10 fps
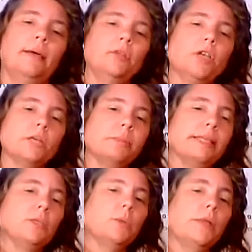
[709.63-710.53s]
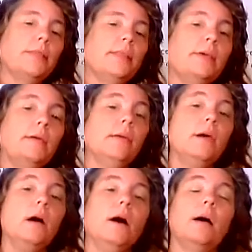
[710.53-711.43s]
We talked about this when the
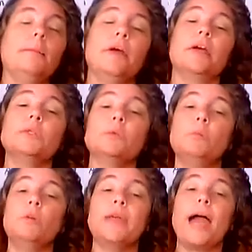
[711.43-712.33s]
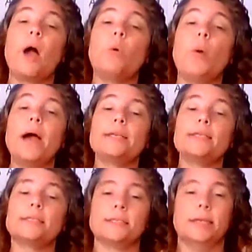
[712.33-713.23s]
Americans were moving out
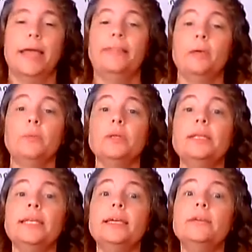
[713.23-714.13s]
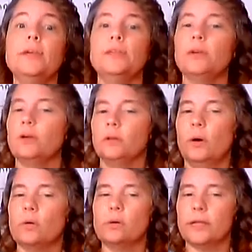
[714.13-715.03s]
west. They were leaving their
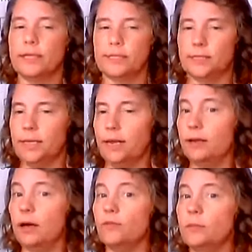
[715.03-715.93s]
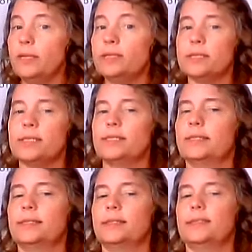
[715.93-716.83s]
local and state government.
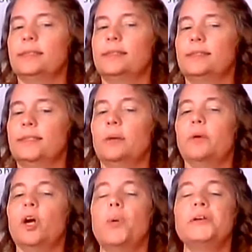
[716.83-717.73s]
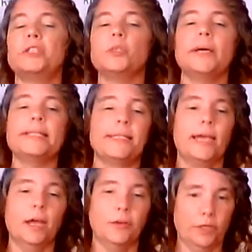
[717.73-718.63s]
They were going to a
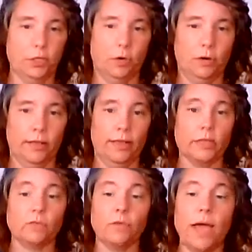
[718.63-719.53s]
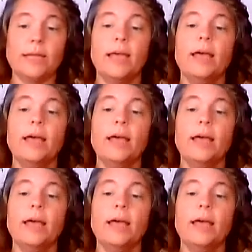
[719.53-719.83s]
territory. That's right.